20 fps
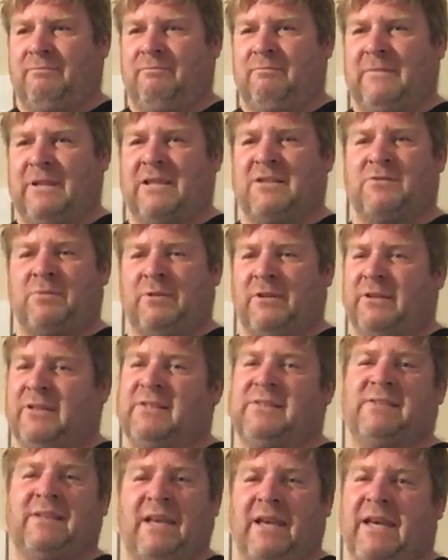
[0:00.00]
That's really
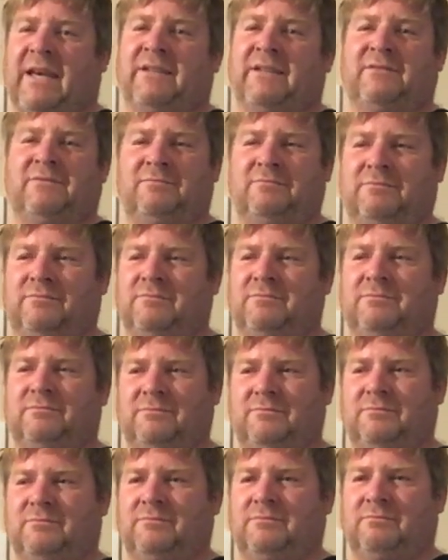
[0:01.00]
sad
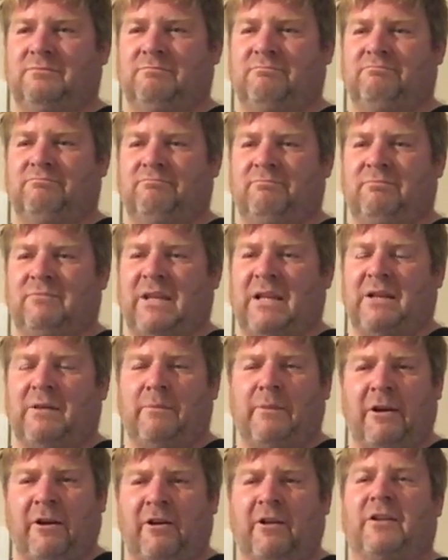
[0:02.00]
that
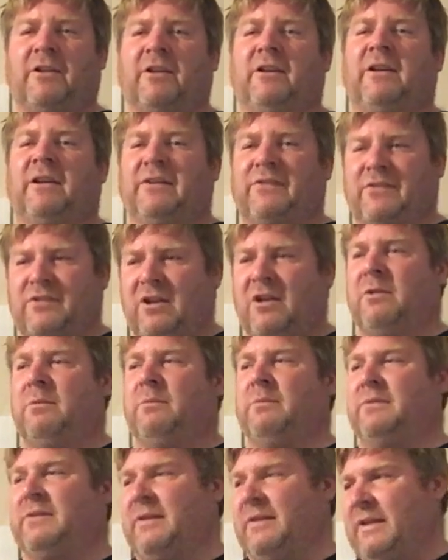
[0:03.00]
America has
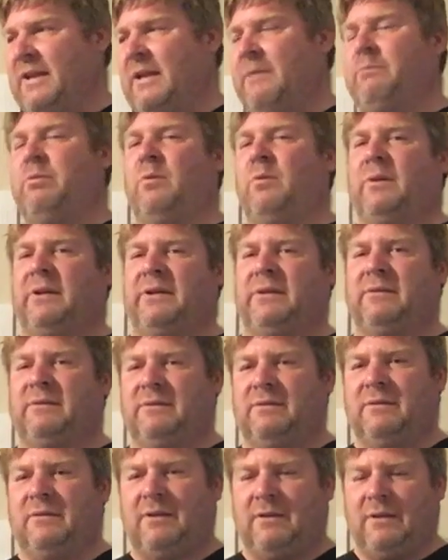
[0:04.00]
come to that point.
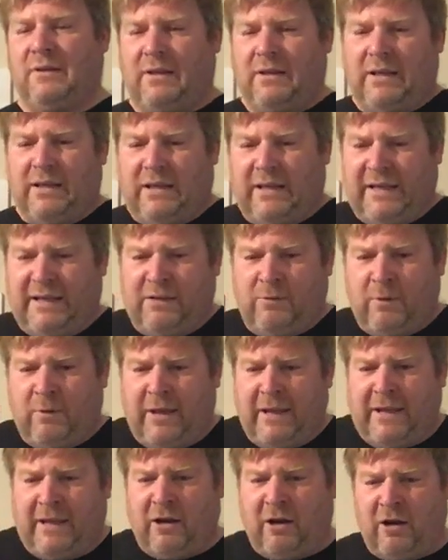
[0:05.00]

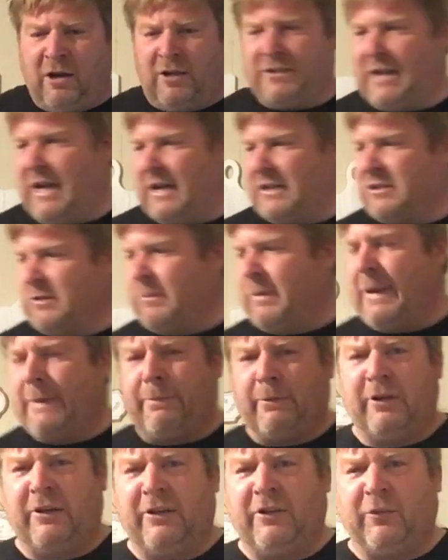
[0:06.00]
Anyway, our Dr.
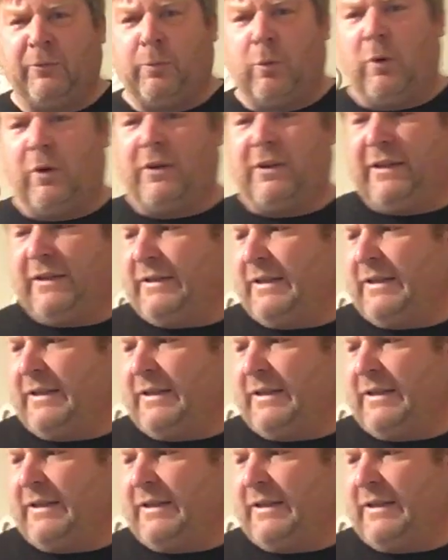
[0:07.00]
Pepper is boiling